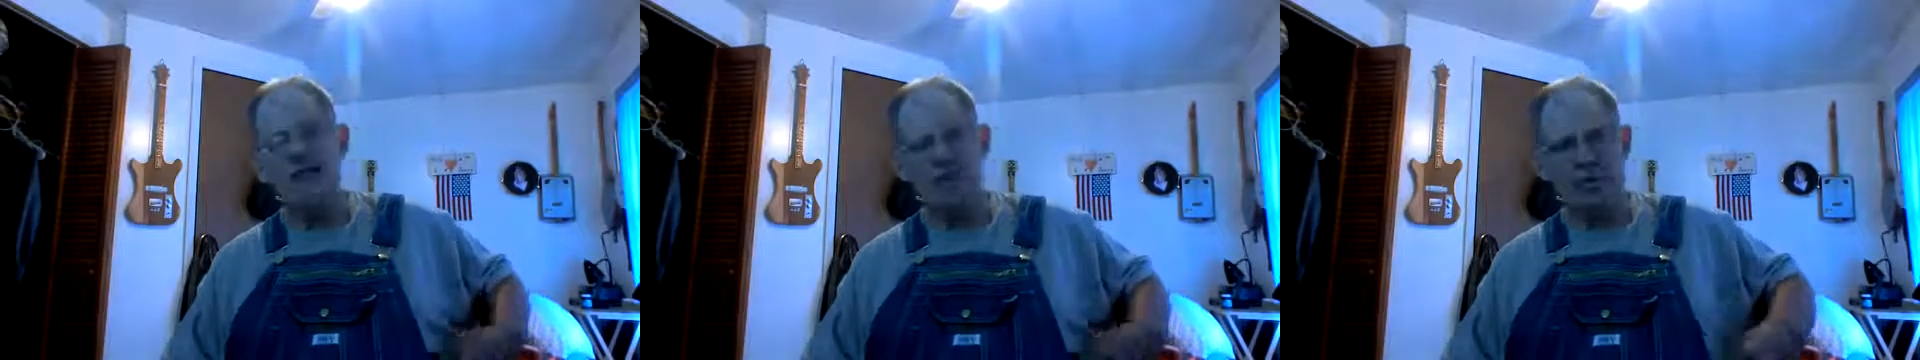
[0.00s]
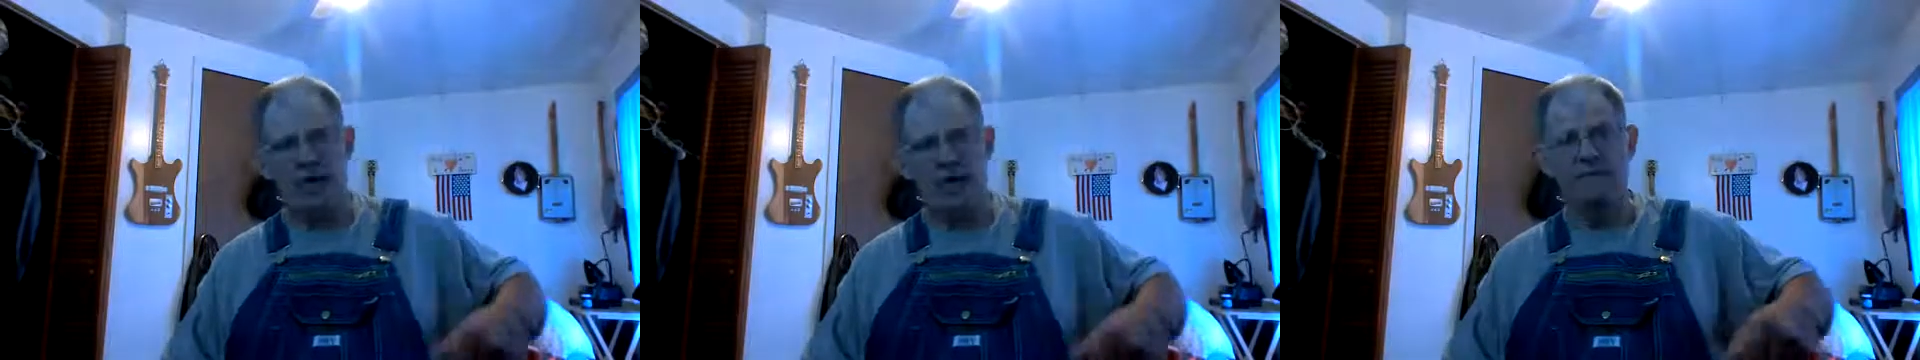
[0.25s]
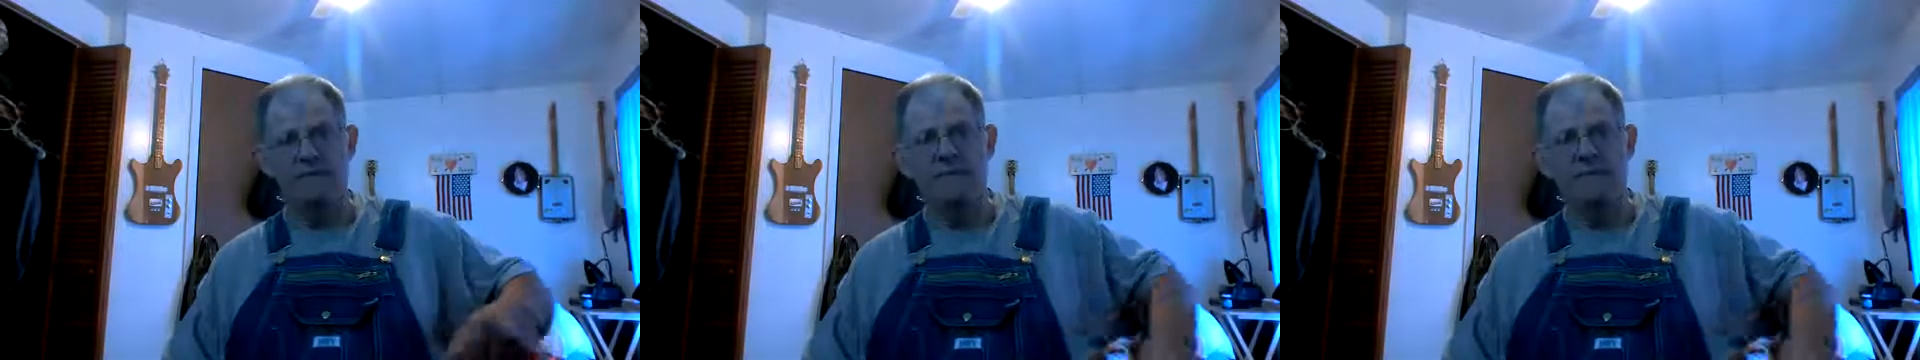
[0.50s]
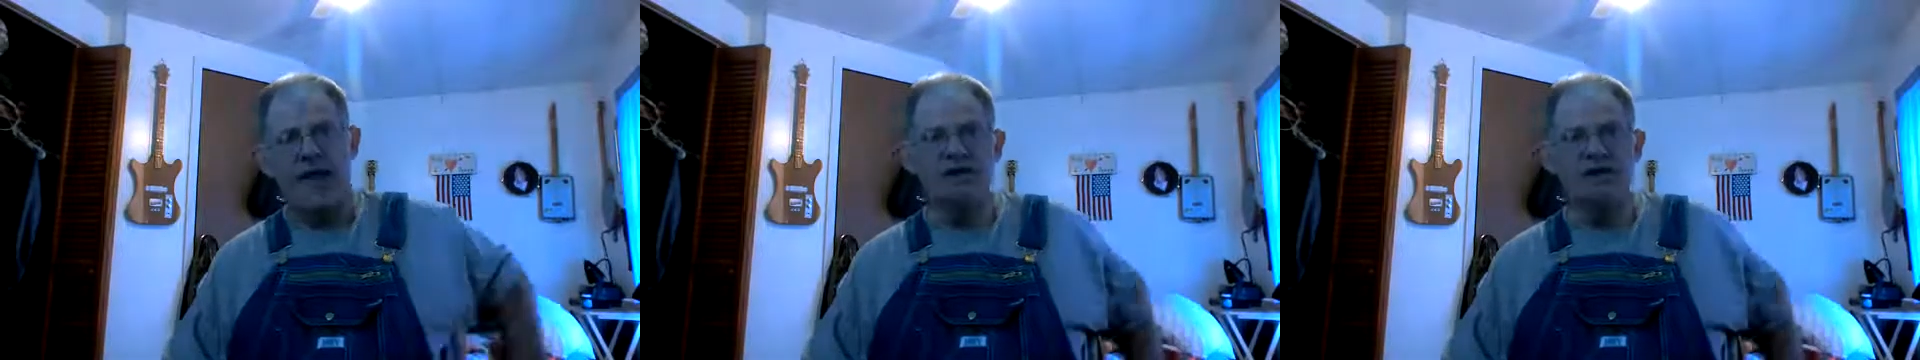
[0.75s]
playing my
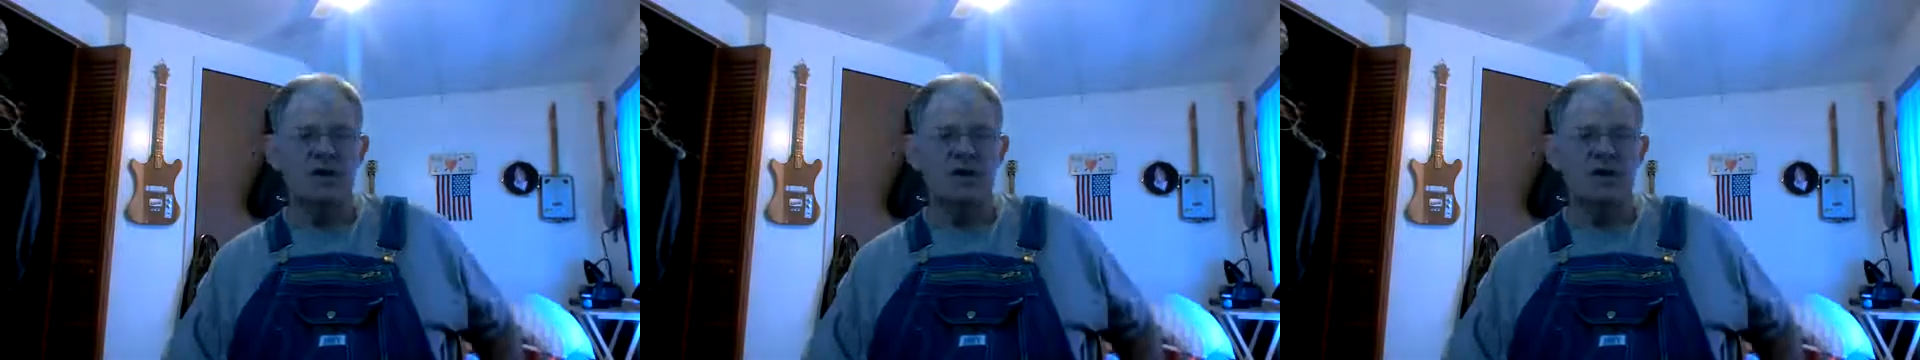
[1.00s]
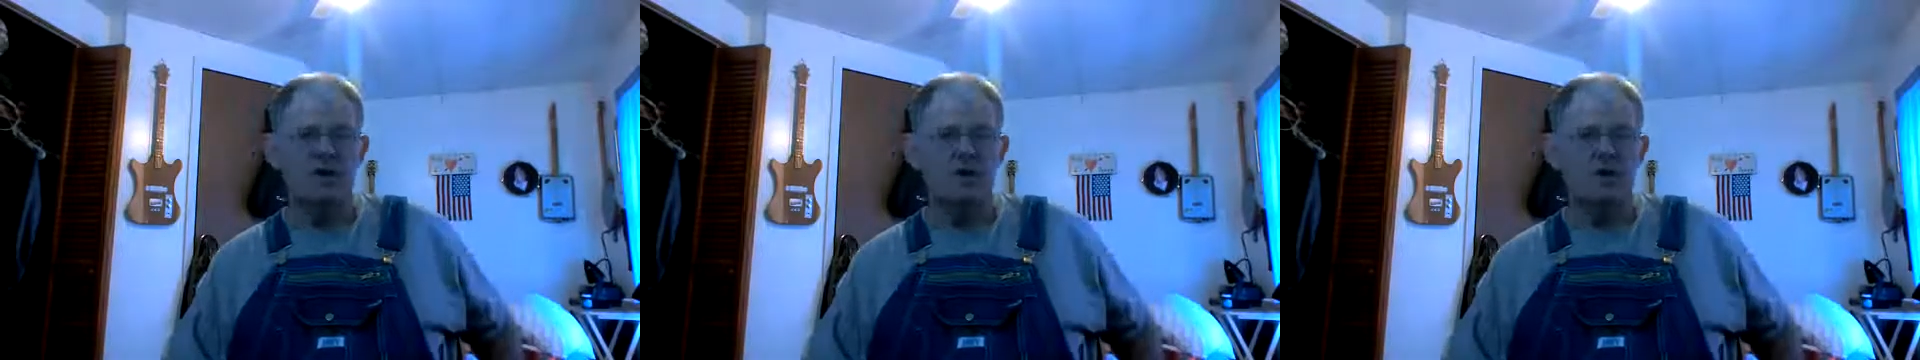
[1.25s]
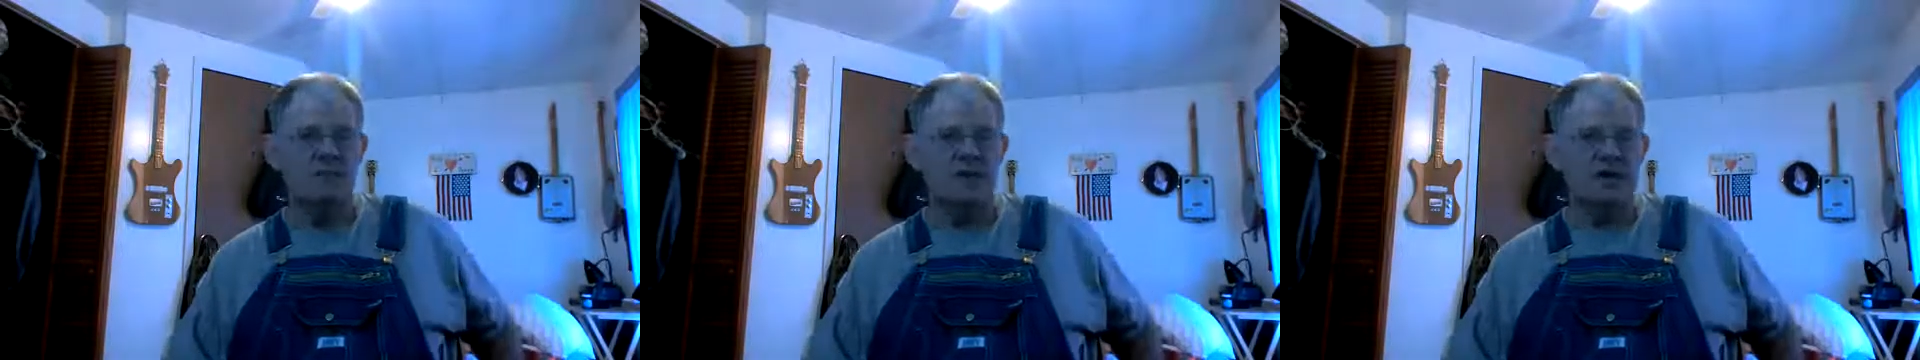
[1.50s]
banjo or my